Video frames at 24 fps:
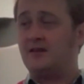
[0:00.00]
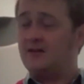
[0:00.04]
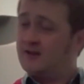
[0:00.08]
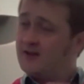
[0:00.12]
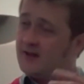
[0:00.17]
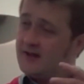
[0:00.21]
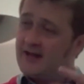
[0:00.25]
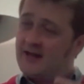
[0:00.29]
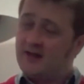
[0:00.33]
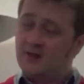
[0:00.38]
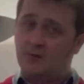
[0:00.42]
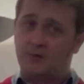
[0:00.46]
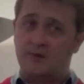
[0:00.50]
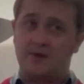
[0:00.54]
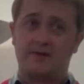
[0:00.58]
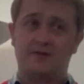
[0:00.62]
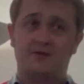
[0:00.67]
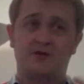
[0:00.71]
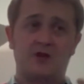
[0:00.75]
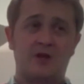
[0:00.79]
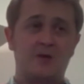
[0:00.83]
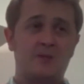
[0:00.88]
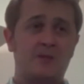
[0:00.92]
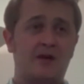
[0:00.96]
connect with
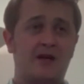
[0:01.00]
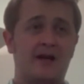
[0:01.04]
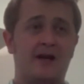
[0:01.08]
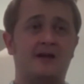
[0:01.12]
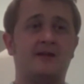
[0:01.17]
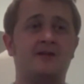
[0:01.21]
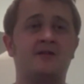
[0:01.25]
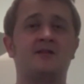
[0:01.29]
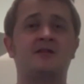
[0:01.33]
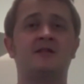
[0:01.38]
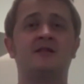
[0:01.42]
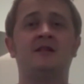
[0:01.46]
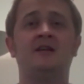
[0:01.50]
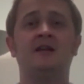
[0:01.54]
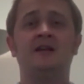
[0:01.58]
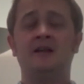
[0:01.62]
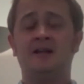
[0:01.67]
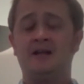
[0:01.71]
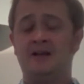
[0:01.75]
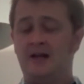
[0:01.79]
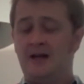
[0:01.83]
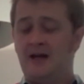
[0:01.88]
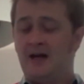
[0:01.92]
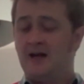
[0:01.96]
GPS,
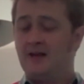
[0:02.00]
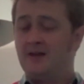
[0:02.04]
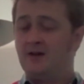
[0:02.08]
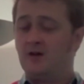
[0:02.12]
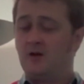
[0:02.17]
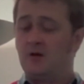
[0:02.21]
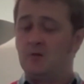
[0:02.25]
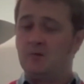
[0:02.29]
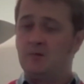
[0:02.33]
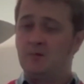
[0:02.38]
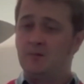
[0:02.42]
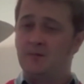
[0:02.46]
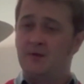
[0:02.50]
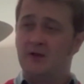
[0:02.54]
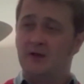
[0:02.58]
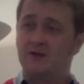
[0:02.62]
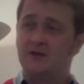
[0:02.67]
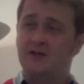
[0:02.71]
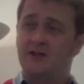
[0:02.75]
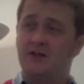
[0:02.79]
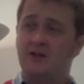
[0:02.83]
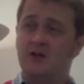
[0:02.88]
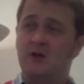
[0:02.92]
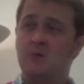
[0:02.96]
and they've got
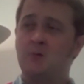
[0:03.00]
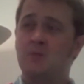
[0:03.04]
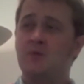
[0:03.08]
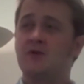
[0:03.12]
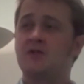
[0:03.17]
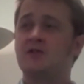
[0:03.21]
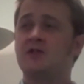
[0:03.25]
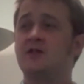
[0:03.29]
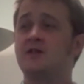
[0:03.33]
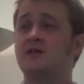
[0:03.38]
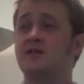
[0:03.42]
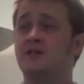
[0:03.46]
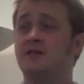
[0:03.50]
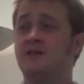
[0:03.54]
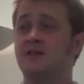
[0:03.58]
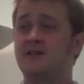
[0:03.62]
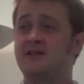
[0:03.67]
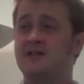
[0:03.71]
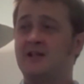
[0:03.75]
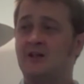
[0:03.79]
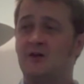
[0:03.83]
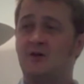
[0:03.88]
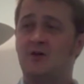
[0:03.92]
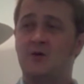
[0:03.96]
built-in compasses and
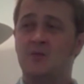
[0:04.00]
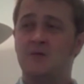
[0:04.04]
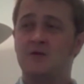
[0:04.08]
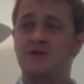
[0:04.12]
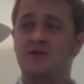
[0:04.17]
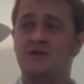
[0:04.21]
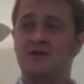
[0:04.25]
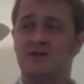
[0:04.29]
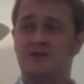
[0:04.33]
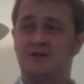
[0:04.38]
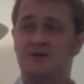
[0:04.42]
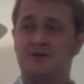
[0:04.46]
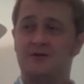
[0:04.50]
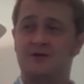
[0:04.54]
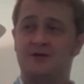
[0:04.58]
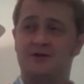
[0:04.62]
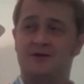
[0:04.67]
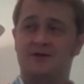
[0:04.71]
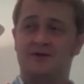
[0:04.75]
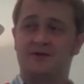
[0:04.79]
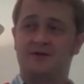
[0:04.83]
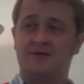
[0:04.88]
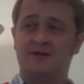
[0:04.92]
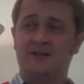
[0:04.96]
accelerometers and all
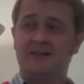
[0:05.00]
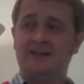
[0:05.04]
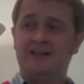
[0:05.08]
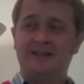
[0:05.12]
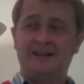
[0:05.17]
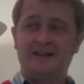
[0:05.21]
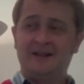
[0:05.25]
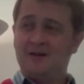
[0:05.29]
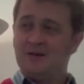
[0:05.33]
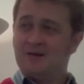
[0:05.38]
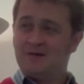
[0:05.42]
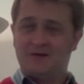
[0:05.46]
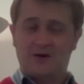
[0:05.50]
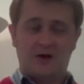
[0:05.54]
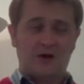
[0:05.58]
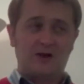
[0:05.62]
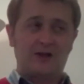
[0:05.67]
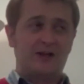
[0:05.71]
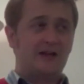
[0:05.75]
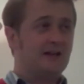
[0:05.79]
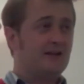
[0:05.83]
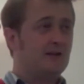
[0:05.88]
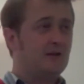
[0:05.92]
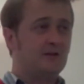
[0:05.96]
sorts of
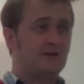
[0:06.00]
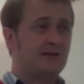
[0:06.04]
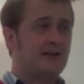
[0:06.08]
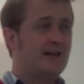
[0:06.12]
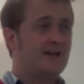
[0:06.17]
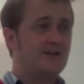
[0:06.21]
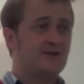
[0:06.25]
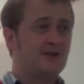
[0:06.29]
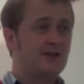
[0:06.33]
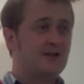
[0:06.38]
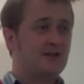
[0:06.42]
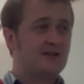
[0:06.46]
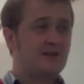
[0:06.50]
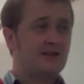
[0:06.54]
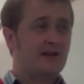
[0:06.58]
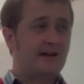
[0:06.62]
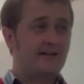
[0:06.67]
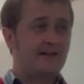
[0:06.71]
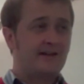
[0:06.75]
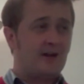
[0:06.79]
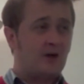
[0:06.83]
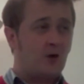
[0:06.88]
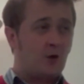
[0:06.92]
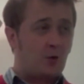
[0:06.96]
funky little gadgets like
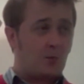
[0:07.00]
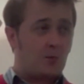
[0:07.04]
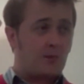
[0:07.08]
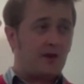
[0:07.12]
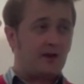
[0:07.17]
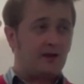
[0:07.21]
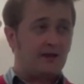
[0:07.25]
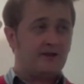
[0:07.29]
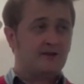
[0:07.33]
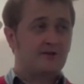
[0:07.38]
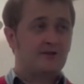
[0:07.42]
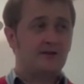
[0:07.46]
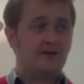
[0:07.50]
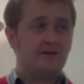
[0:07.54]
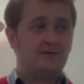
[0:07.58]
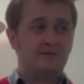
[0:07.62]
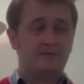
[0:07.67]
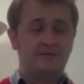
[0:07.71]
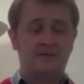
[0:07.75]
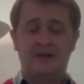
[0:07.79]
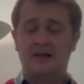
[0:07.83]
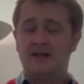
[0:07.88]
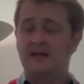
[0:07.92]
that all built into them,